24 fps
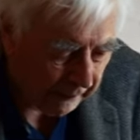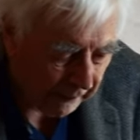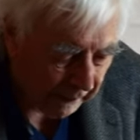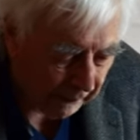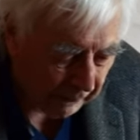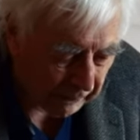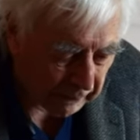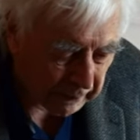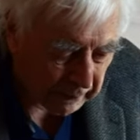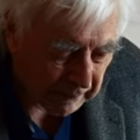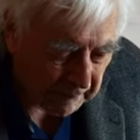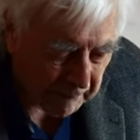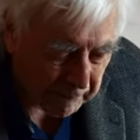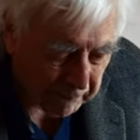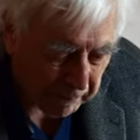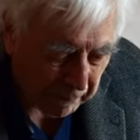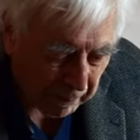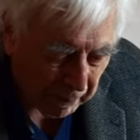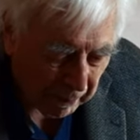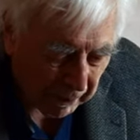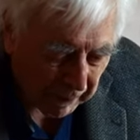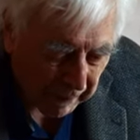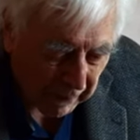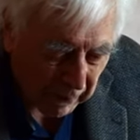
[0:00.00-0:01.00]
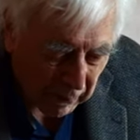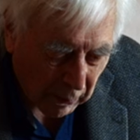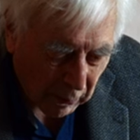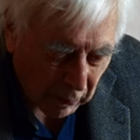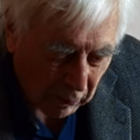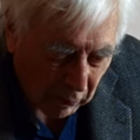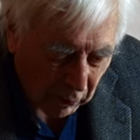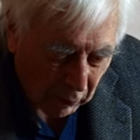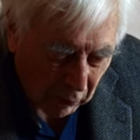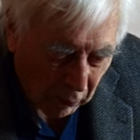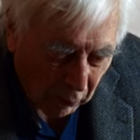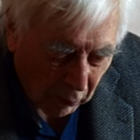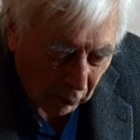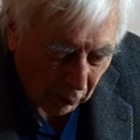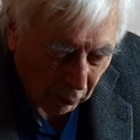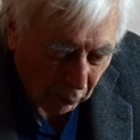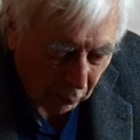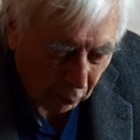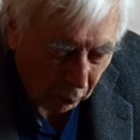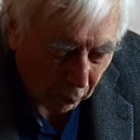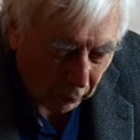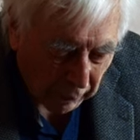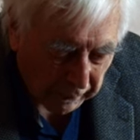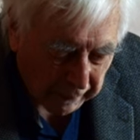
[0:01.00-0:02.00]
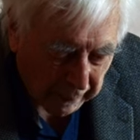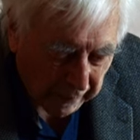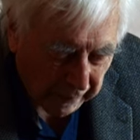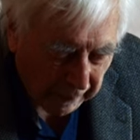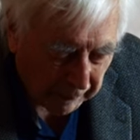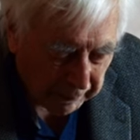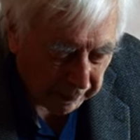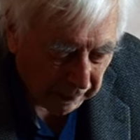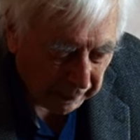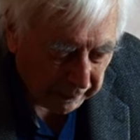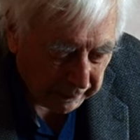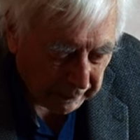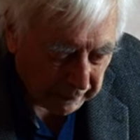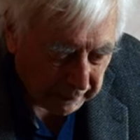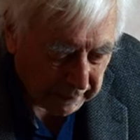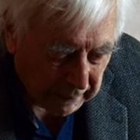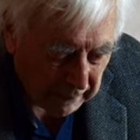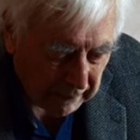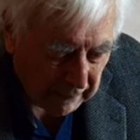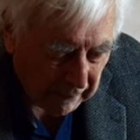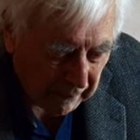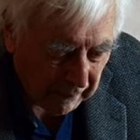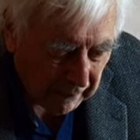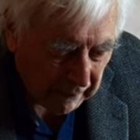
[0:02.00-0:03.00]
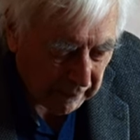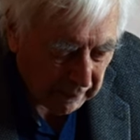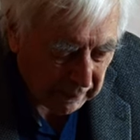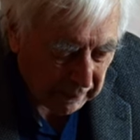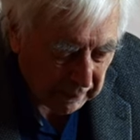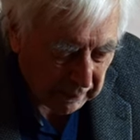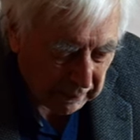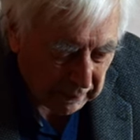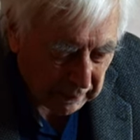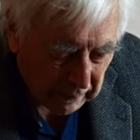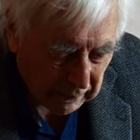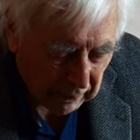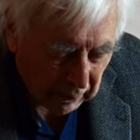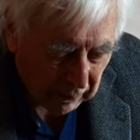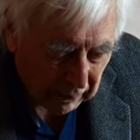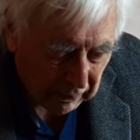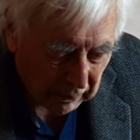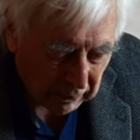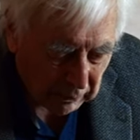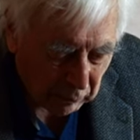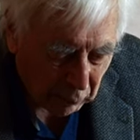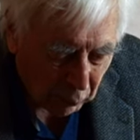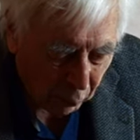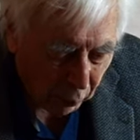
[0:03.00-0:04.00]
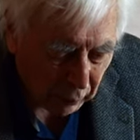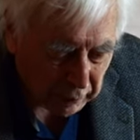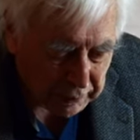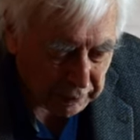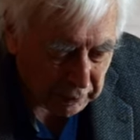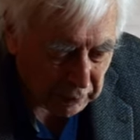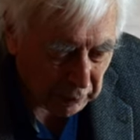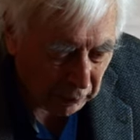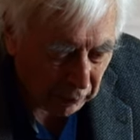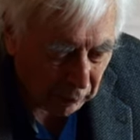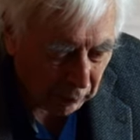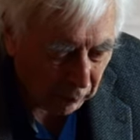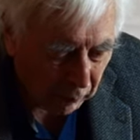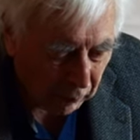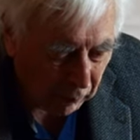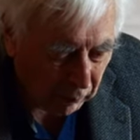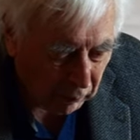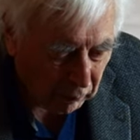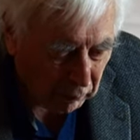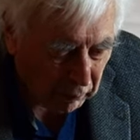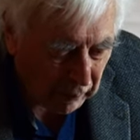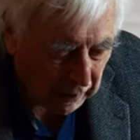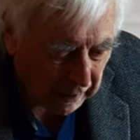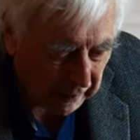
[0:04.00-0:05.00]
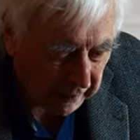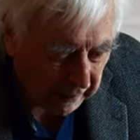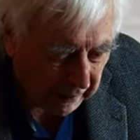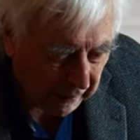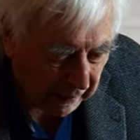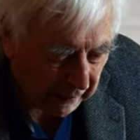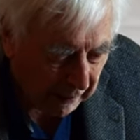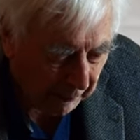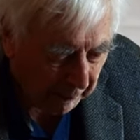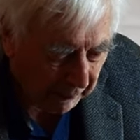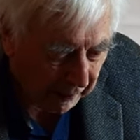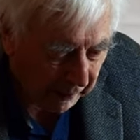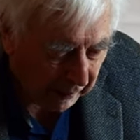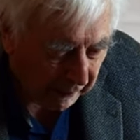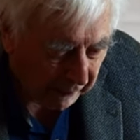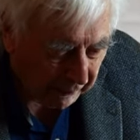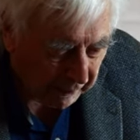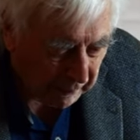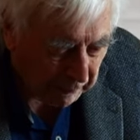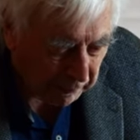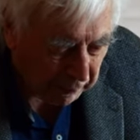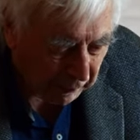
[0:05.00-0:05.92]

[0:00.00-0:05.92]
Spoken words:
out what happened. Was Saul really among the